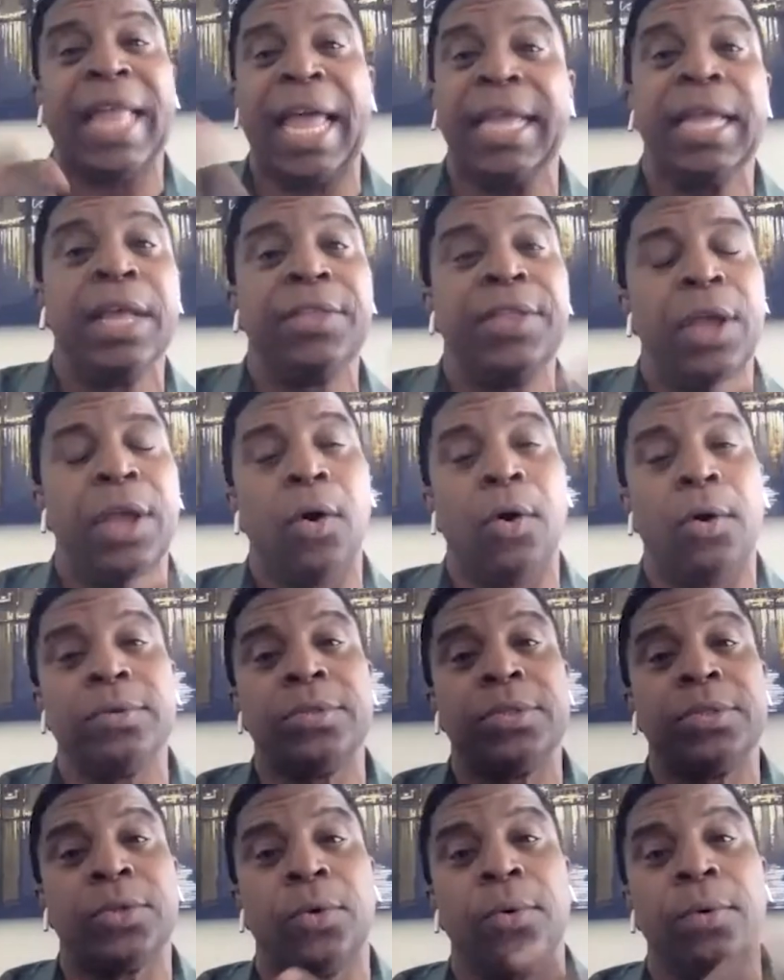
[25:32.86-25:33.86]
like the
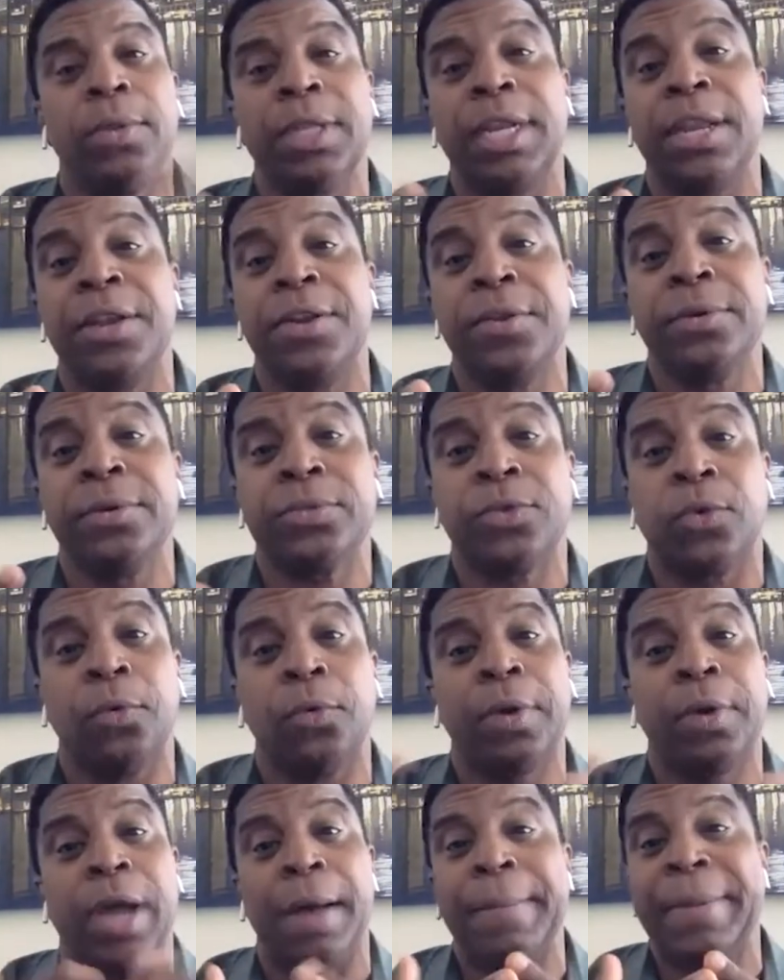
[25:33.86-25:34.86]
old school and the new
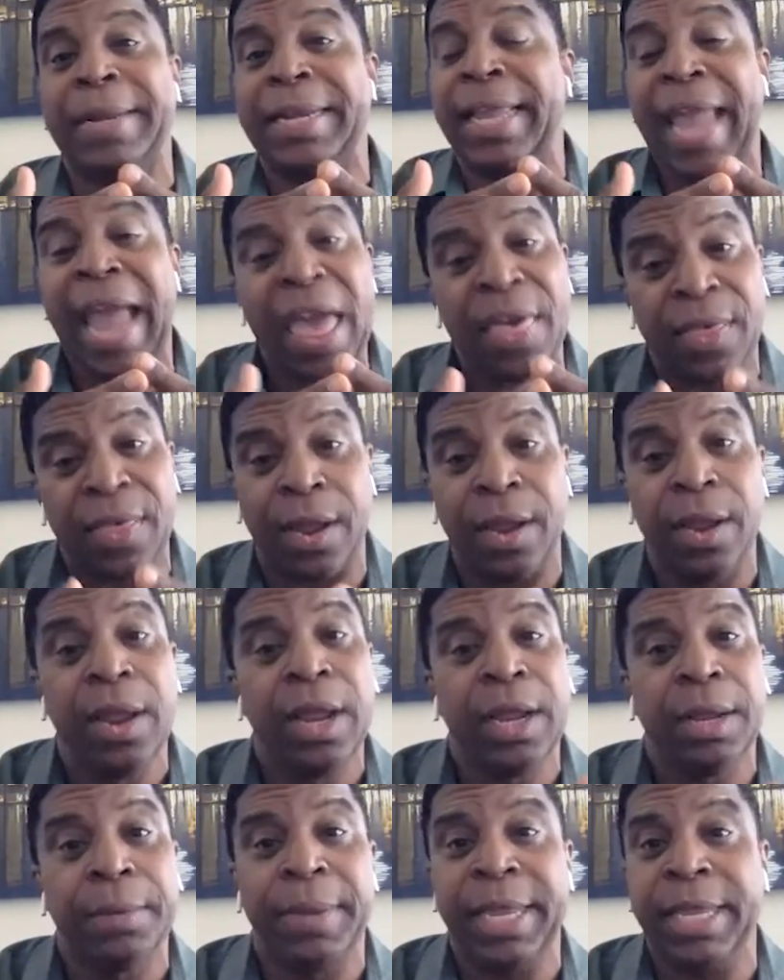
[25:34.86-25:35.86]
school coming together.
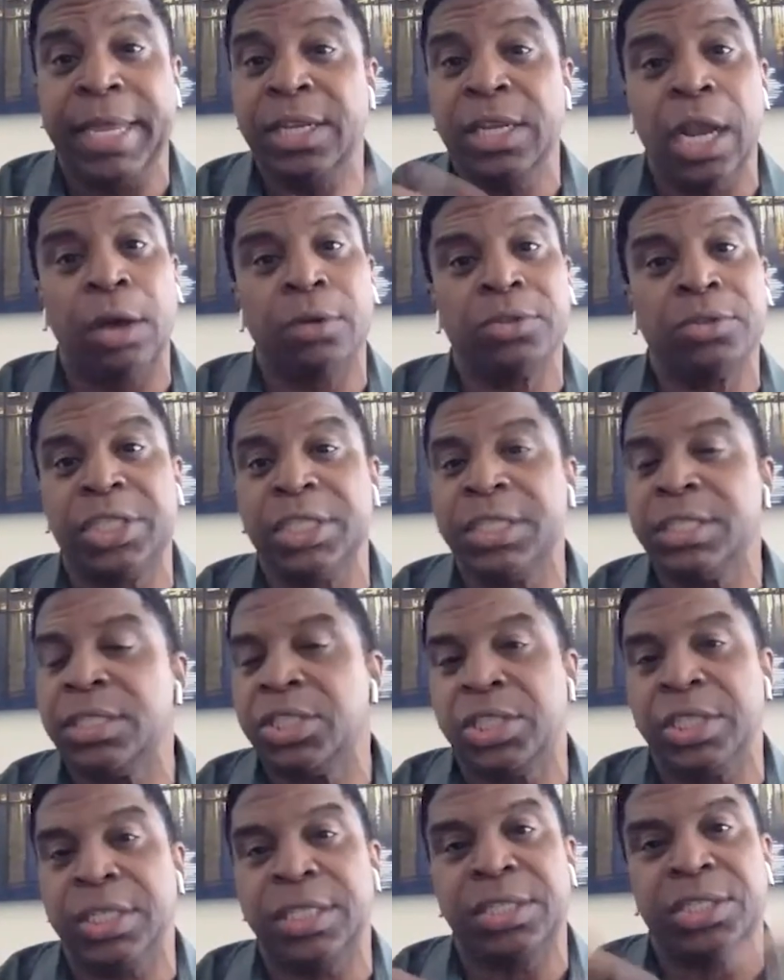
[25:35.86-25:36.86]
I mean, you know, she's
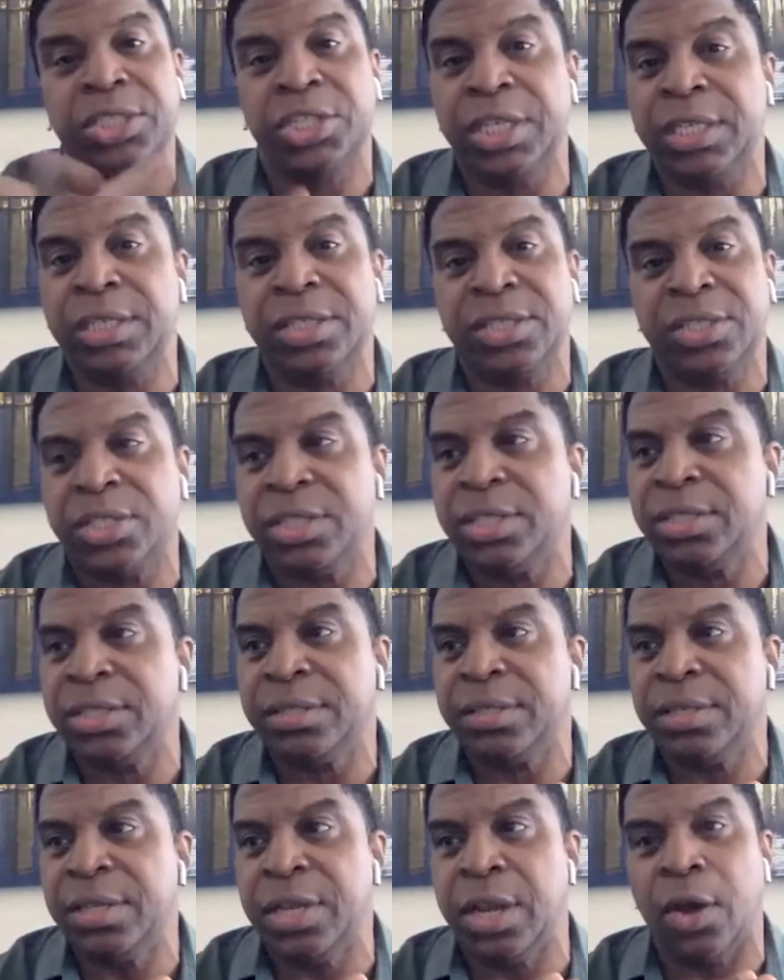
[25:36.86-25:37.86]
she's she's
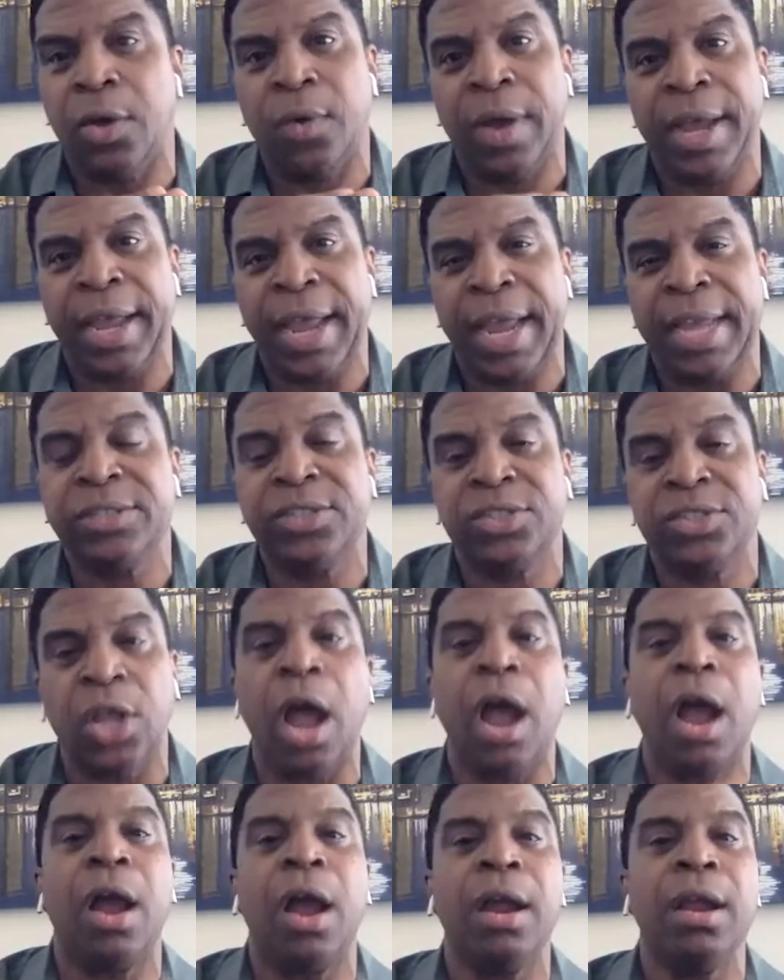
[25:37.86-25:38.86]
she's you know a, a
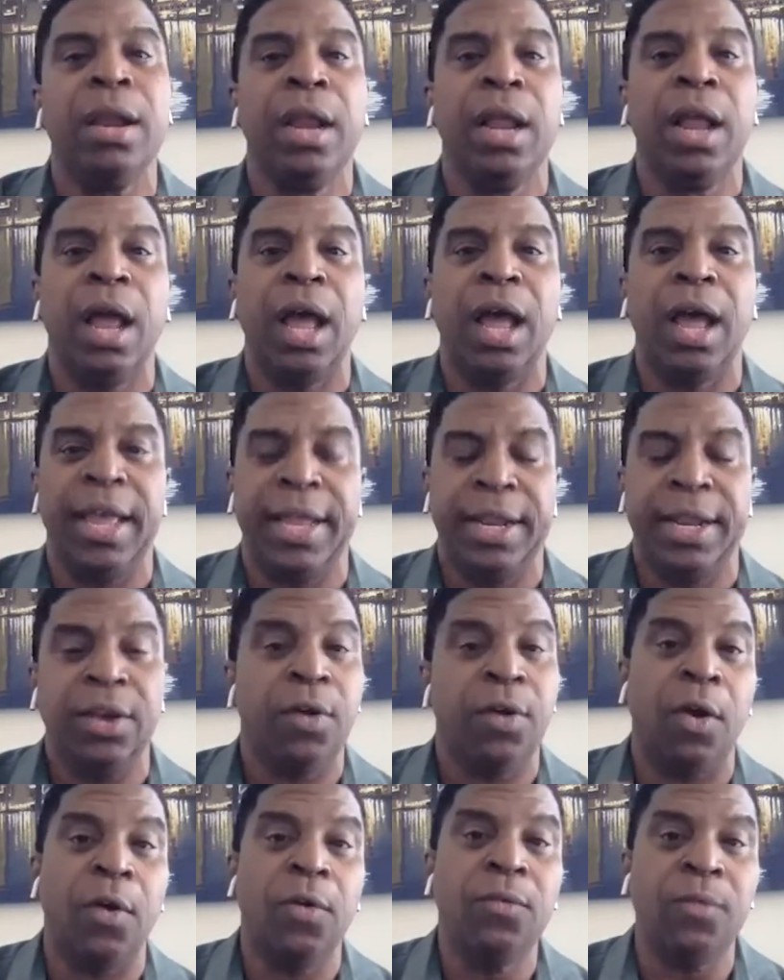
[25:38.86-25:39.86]
star in
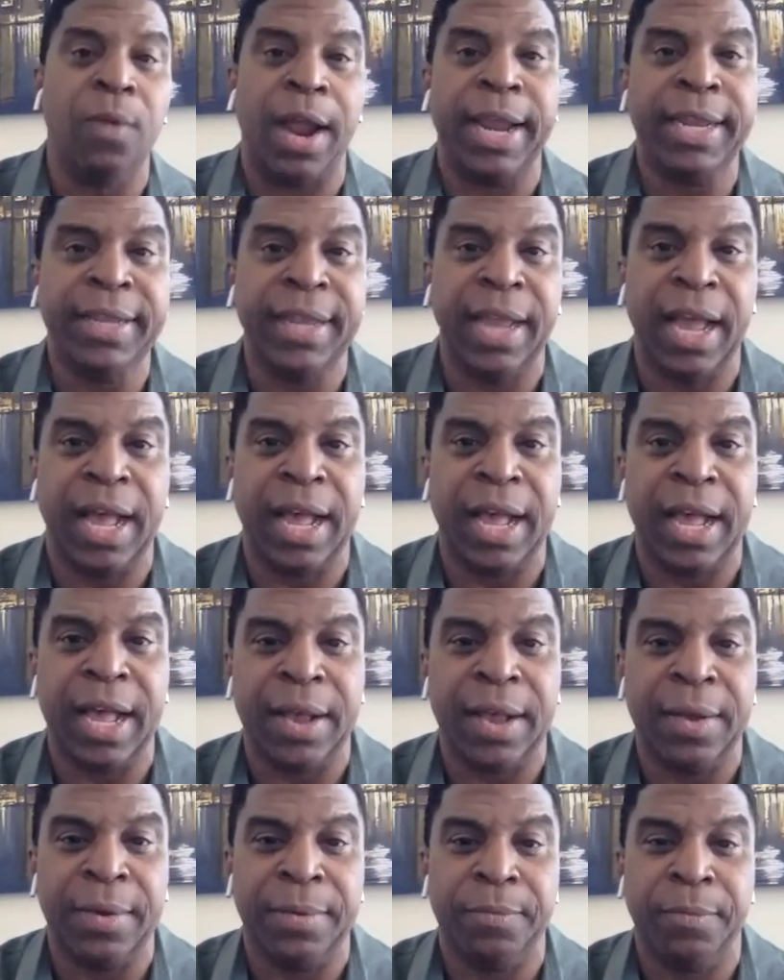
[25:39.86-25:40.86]
her own right,
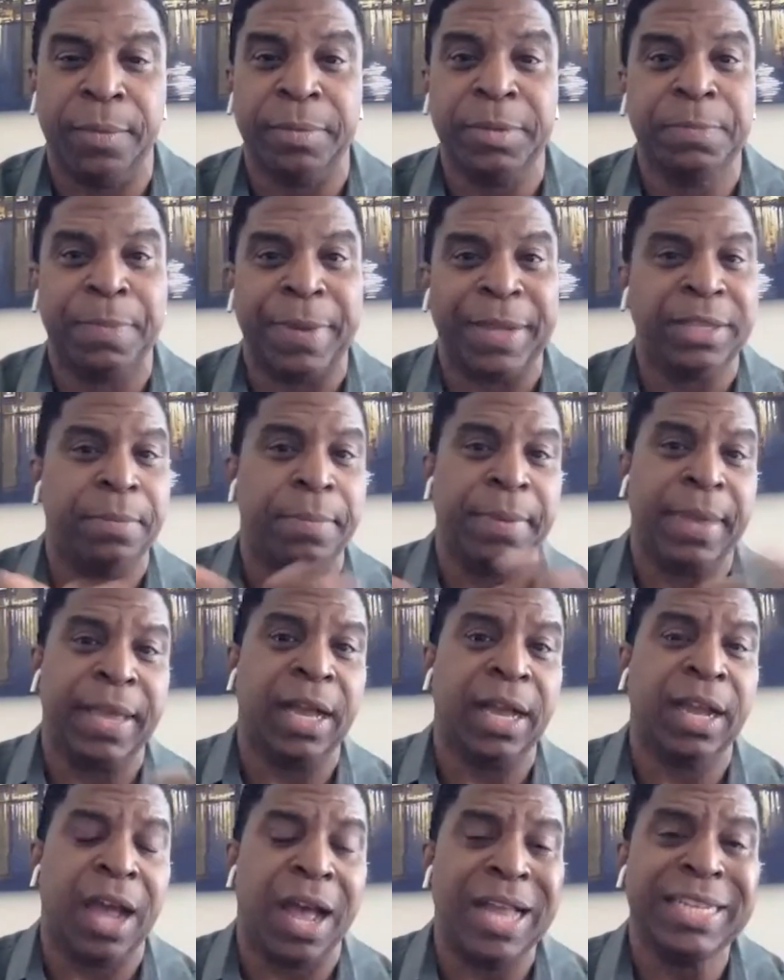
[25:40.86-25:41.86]
uh, with respect to being
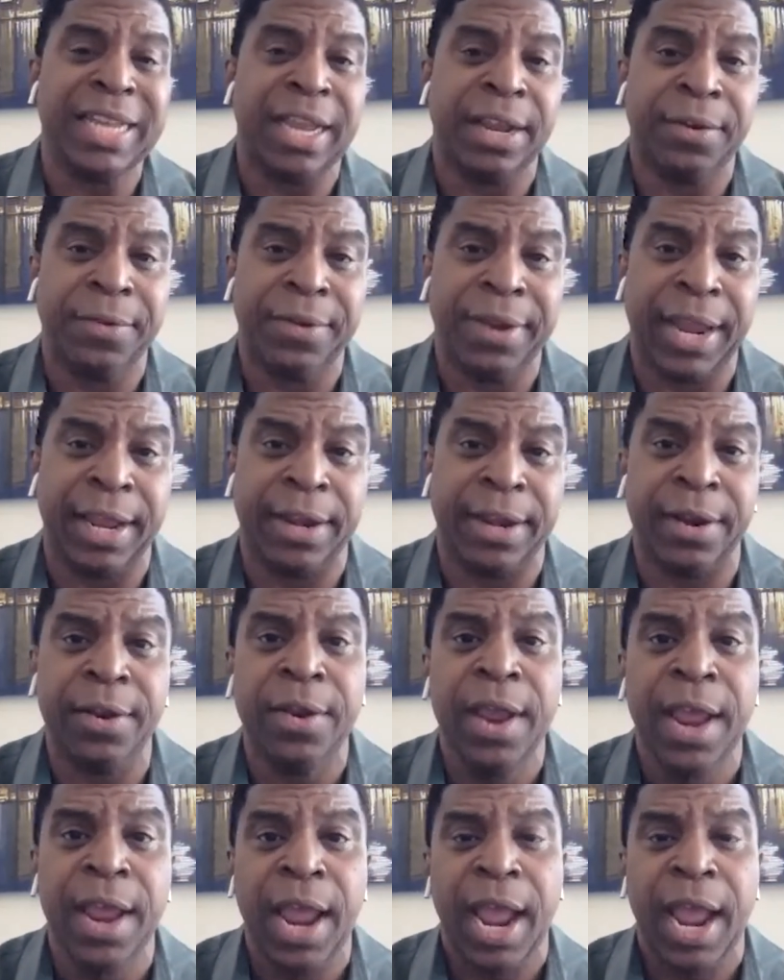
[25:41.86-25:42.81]
a content creator,